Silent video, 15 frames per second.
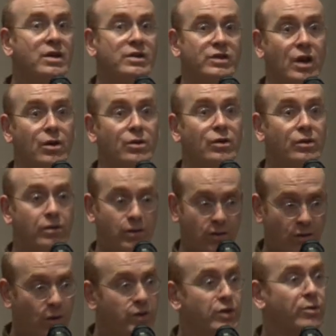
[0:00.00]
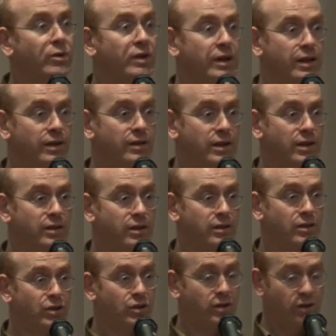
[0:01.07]
So consequently, the,
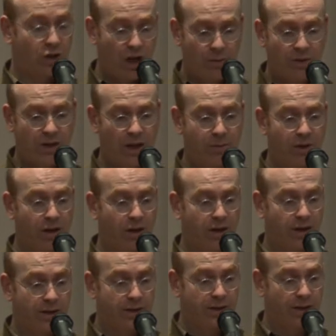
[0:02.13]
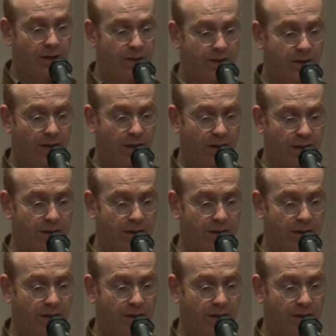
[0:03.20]
the, the, shapeless API is, is, uh,